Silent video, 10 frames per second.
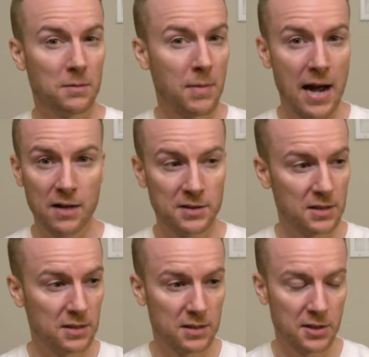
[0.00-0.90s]
Miles
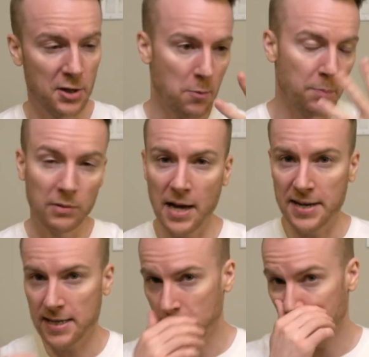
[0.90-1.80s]
is,
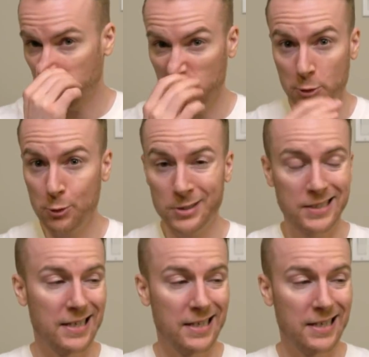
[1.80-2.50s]
bloody and bruised,